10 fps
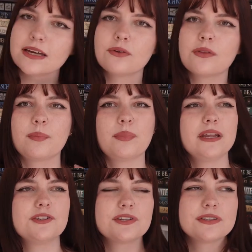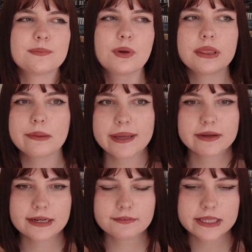all the pictures and print them out and
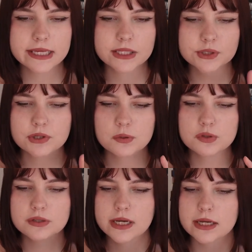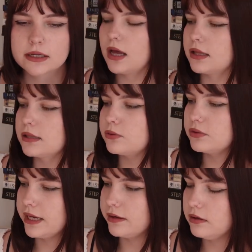everything, so we'll do that a little
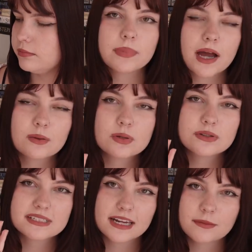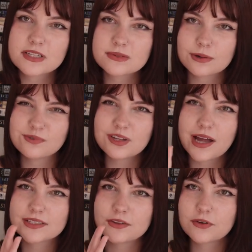later. But I will set up the spread with you
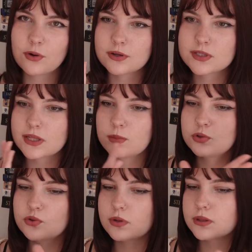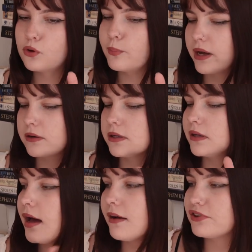guys, of course, and then we'll talk a little about it
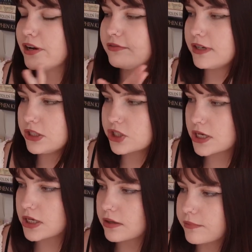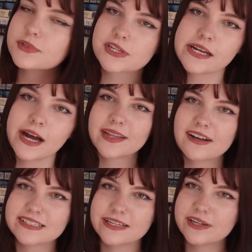after I finish it. So yeah, I'll
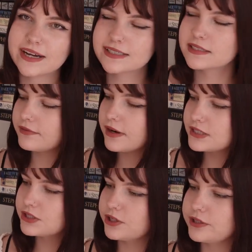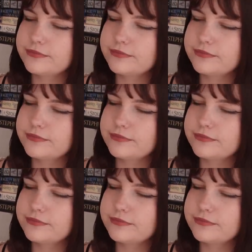see you guys very soon.